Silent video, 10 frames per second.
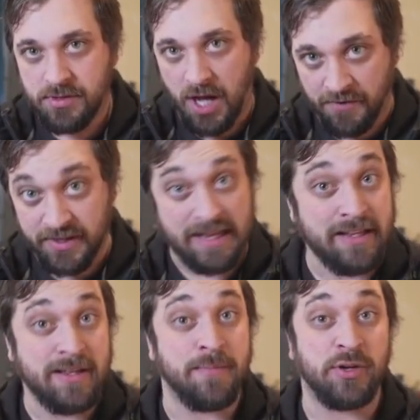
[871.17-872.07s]
of
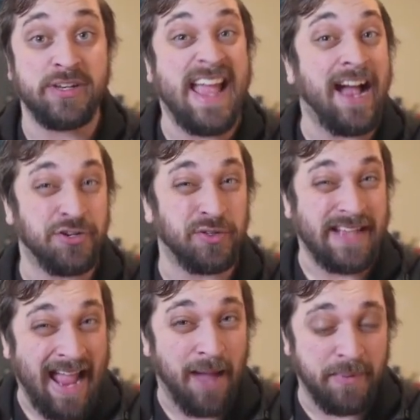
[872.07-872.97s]
the ability actually
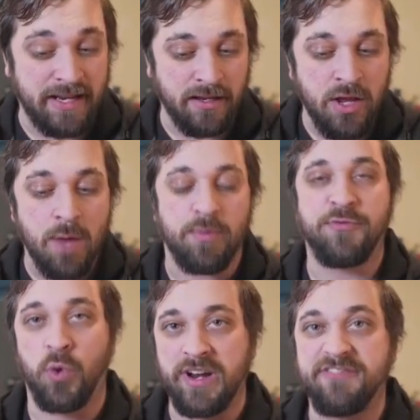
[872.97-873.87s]
happening
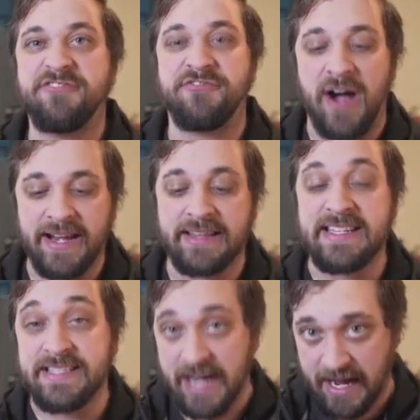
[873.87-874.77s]
before it
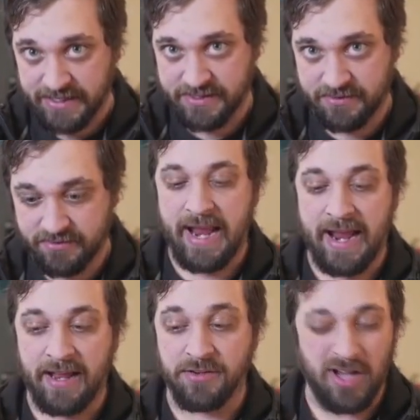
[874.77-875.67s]
finally dies
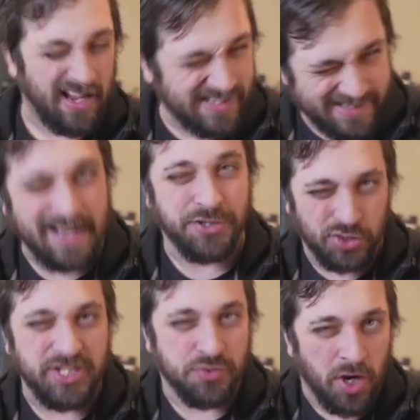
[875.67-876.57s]
and
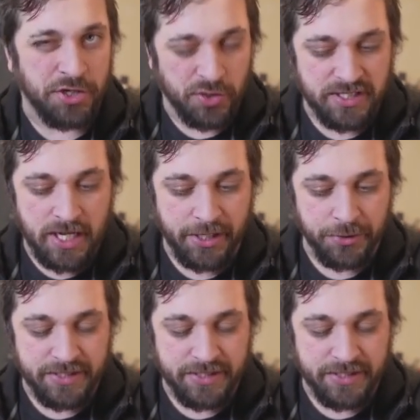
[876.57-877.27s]
essentially draw your entire